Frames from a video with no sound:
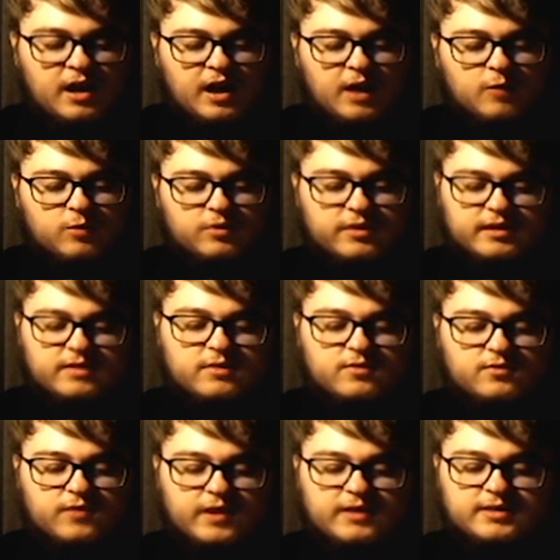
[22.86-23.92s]
I will then
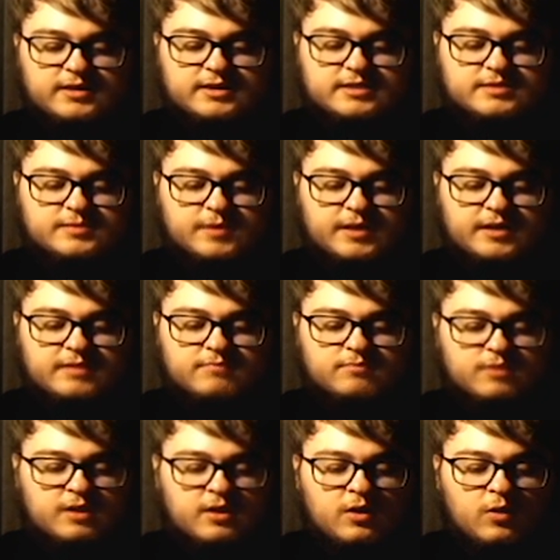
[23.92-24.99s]
finally explain
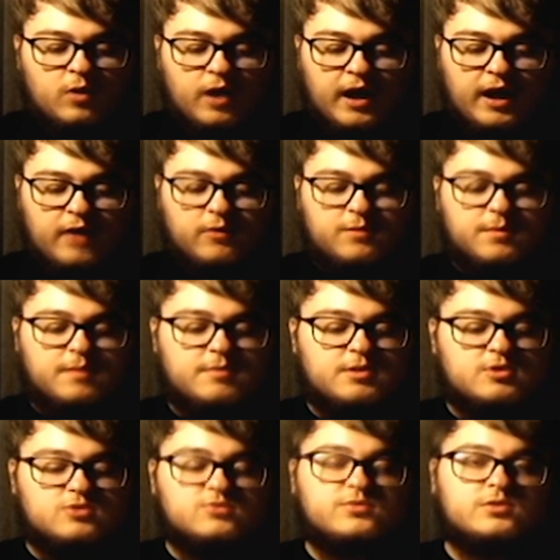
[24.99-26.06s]
how it may be
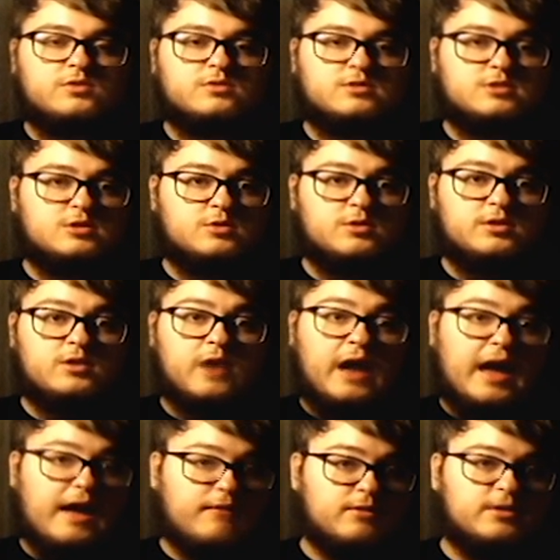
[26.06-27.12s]
useful to you in your
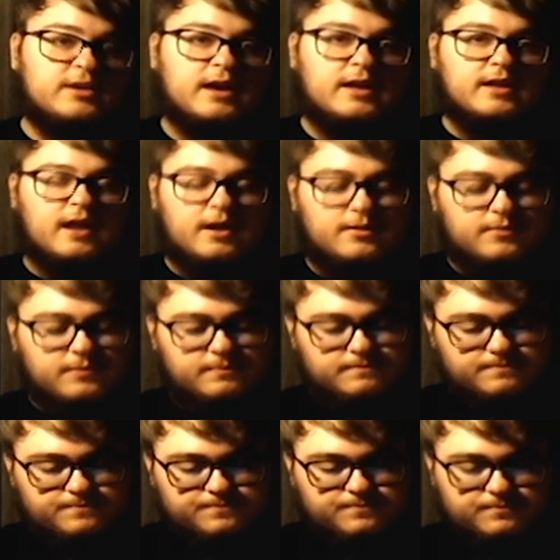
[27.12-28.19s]
everyday life.
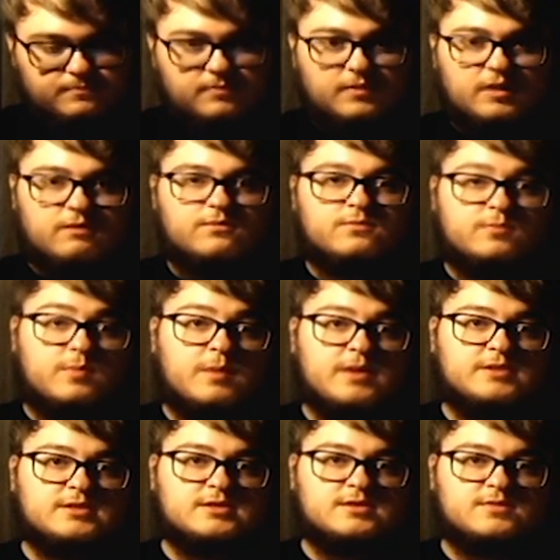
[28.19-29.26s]
The
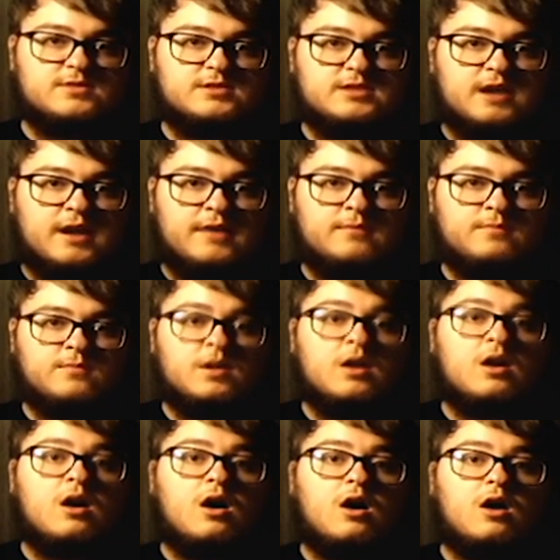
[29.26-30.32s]
basics of design
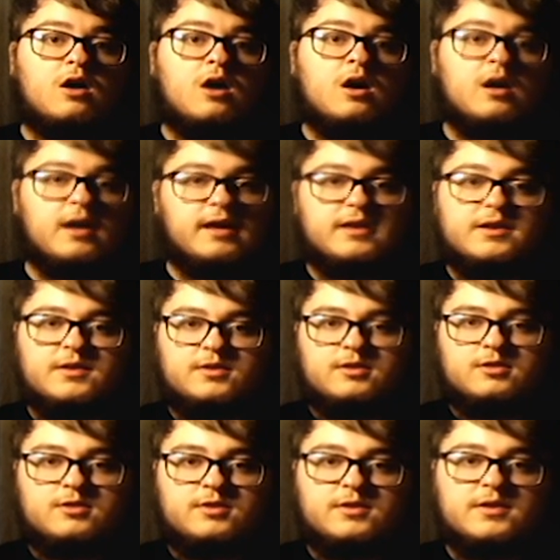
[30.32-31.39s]
are
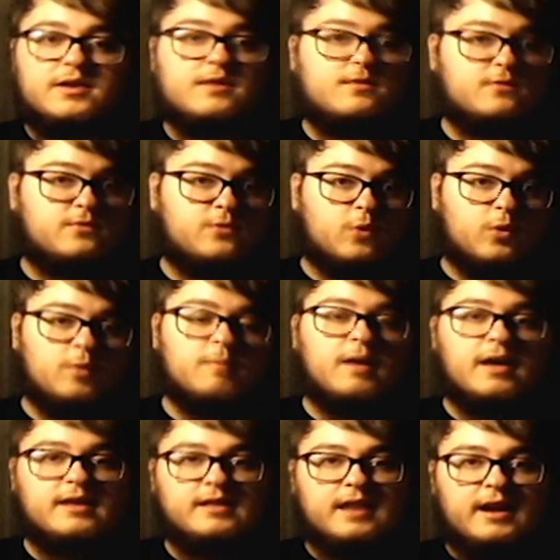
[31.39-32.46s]
color theory, form,
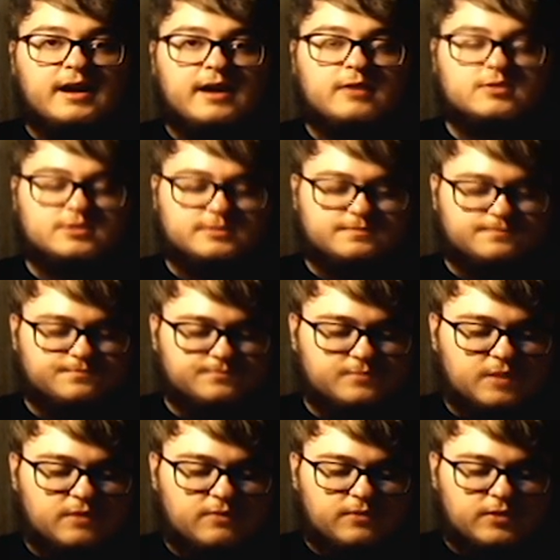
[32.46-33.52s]
and layout.
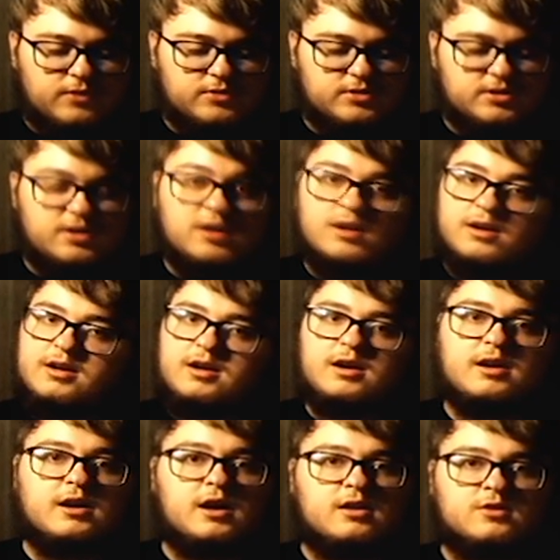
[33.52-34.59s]
First,
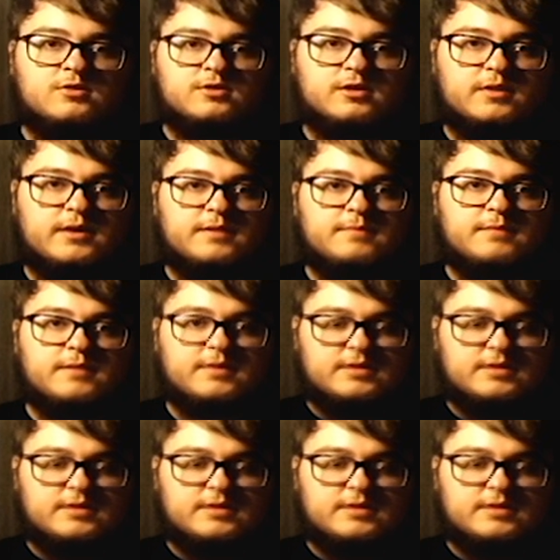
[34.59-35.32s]
color theory.